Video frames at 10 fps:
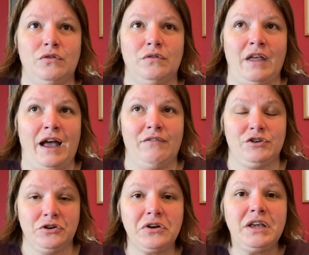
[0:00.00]
that have a
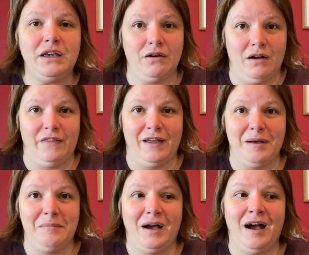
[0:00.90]
turkey on
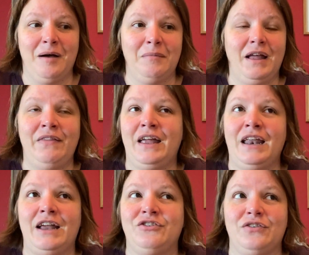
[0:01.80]
them. And then
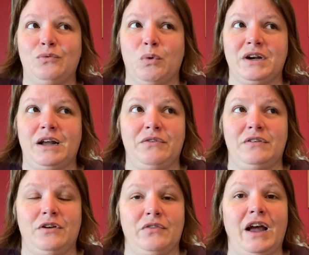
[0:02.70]
it just worked out
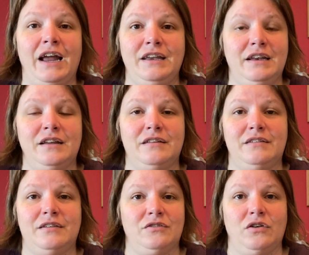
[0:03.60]
this year that I
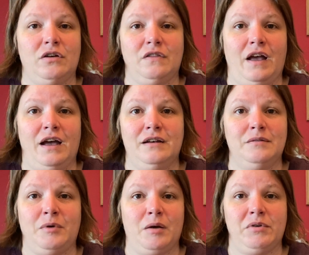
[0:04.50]
needed to start
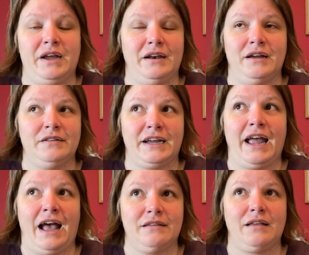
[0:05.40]
that Barbara Anna, like it
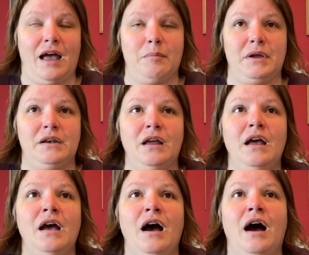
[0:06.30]
has to happen.
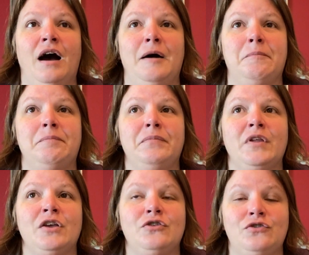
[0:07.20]

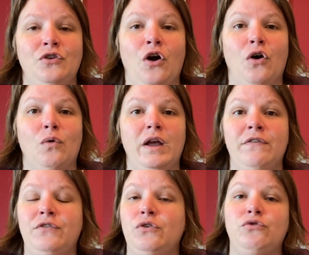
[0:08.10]
So
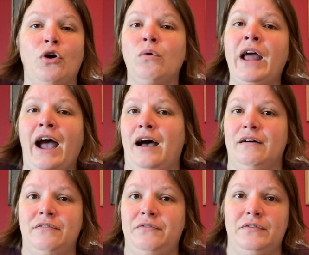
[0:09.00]
if you don't
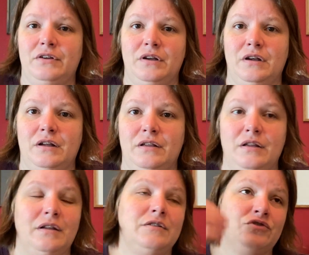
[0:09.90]
have
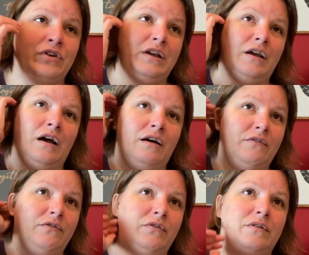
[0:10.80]
Tree
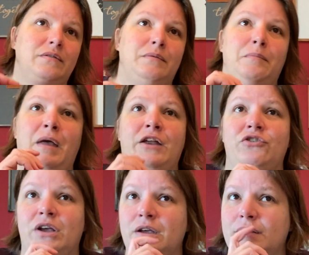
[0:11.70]
of
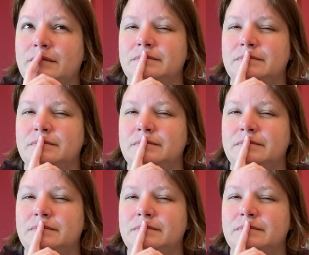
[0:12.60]
Magic,